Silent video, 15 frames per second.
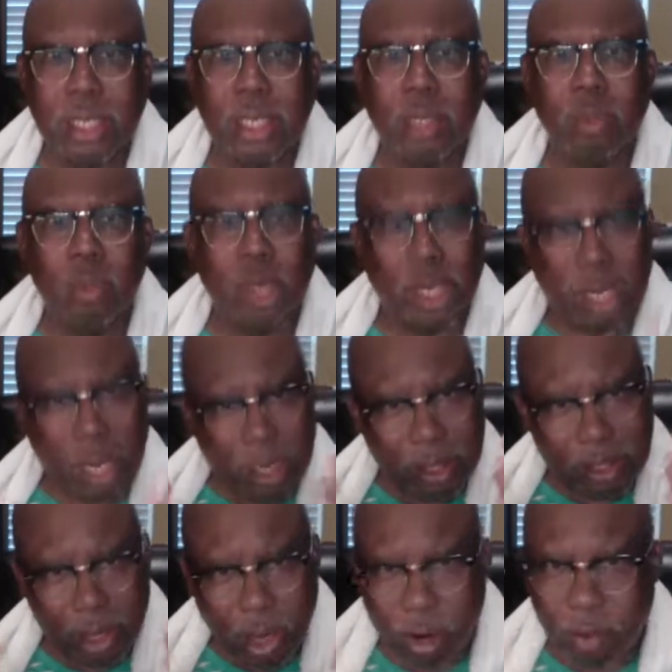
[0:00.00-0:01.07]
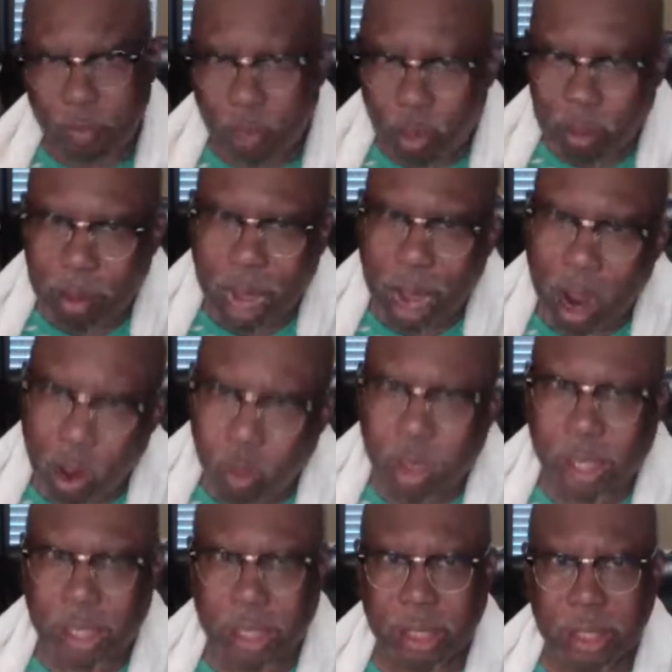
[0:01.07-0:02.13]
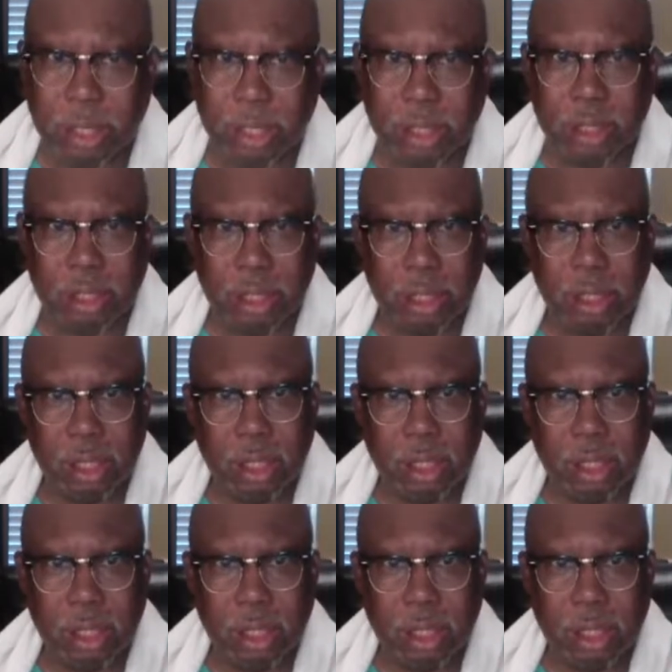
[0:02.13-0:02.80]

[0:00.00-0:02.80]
We got to turn from our wickedness.